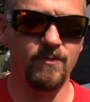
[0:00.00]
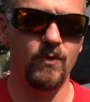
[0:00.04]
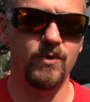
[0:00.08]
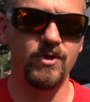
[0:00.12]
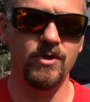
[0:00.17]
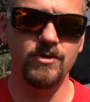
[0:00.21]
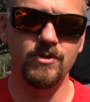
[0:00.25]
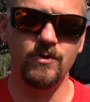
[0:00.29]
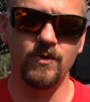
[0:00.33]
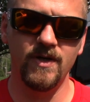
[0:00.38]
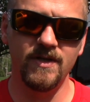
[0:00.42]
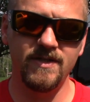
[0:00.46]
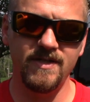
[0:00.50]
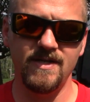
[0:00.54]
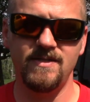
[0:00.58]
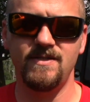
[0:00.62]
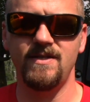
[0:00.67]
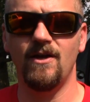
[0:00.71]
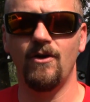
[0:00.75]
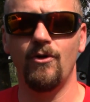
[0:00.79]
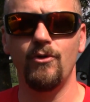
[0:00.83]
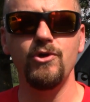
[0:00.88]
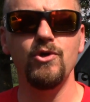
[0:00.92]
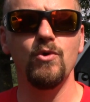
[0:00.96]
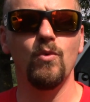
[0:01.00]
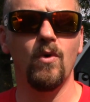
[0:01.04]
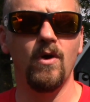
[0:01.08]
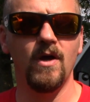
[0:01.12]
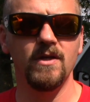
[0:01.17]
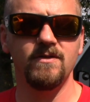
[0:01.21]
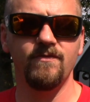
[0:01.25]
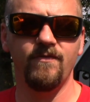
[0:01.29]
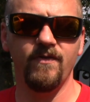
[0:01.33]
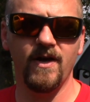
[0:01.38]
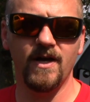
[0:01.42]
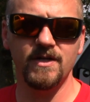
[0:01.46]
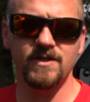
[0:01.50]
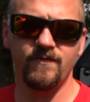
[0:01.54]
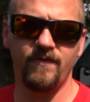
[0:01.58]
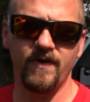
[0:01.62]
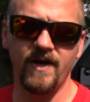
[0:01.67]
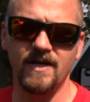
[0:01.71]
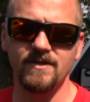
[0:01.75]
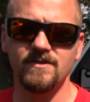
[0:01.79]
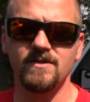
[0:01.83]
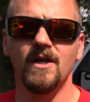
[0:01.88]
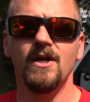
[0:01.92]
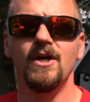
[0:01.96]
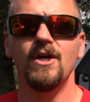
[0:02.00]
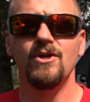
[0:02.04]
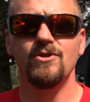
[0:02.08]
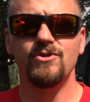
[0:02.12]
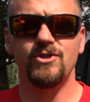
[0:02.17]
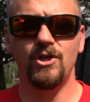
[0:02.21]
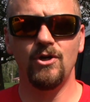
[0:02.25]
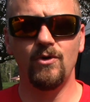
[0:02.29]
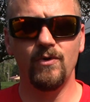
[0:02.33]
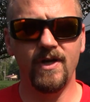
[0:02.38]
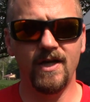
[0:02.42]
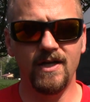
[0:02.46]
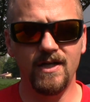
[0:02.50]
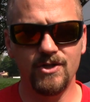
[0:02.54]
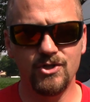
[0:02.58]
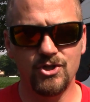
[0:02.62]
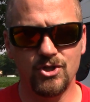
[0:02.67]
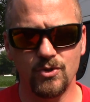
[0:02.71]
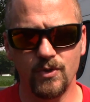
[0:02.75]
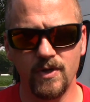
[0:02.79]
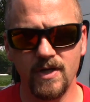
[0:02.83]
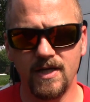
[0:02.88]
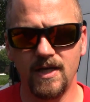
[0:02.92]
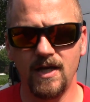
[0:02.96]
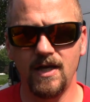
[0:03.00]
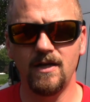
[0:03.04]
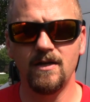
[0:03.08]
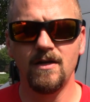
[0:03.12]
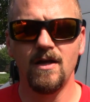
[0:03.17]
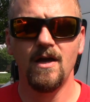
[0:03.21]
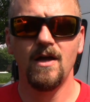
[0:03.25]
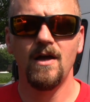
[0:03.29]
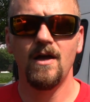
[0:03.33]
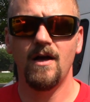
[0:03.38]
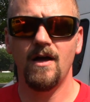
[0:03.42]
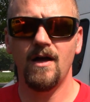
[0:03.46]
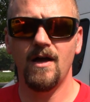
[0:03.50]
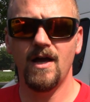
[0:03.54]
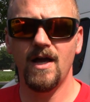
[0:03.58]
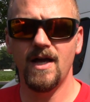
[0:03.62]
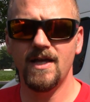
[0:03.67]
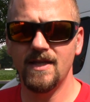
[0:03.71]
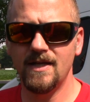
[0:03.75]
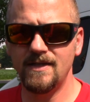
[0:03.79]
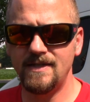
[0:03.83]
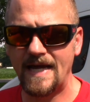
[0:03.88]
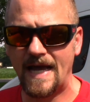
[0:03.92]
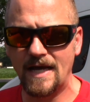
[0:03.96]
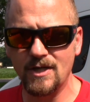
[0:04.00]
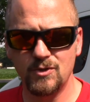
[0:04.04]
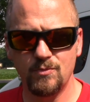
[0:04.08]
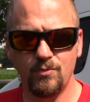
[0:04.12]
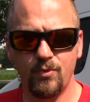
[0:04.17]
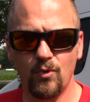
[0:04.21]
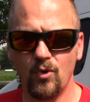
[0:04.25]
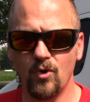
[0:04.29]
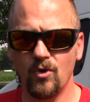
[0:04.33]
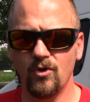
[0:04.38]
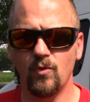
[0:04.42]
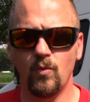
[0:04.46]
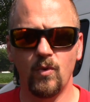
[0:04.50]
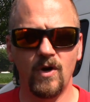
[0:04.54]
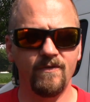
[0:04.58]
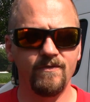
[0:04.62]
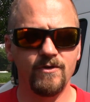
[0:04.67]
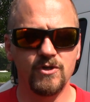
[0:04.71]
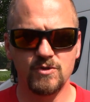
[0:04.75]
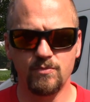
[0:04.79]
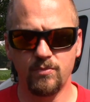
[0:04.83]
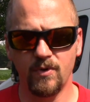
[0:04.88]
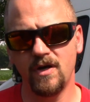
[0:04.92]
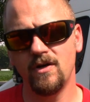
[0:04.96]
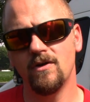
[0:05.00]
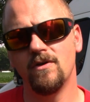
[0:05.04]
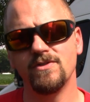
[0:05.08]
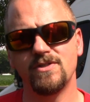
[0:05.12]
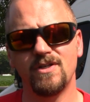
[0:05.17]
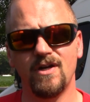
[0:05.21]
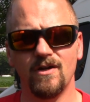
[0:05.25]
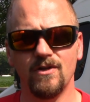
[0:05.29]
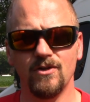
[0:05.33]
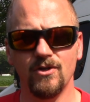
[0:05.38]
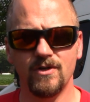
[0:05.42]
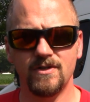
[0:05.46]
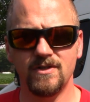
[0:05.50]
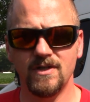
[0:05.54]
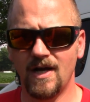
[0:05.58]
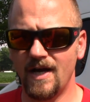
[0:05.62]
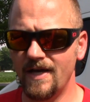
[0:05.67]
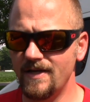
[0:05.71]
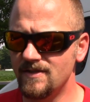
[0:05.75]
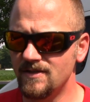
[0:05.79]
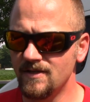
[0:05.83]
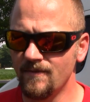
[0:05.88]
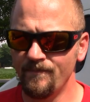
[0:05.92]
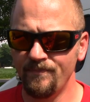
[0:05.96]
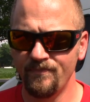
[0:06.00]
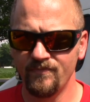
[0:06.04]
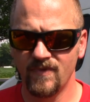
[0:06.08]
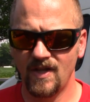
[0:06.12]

But when you're doing a detailer, you want it to flash fast so you don't get any streaking uh, and the dashboard or whatever you're spraying on is gonna look nice.